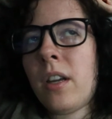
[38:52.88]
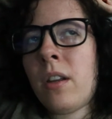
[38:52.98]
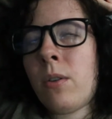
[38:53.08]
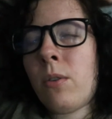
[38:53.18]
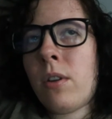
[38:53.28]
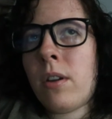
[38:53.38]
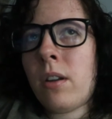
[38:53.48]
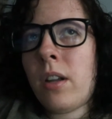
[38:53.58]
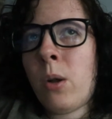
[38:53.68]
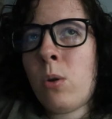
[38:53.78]
Either
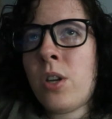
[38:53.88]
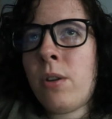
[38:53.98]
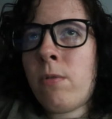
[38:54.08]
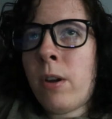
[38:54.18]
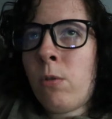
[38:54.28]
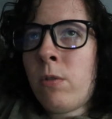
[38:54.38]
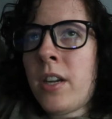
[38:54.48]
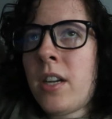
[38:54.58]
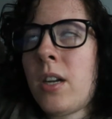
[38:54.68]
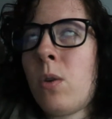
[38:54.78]
the LG
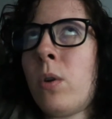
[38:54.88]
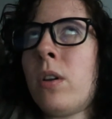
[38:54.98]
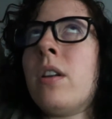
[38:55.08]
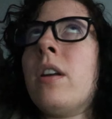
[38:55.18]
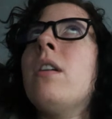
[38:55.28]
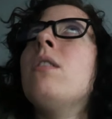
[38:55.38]
Velvet or the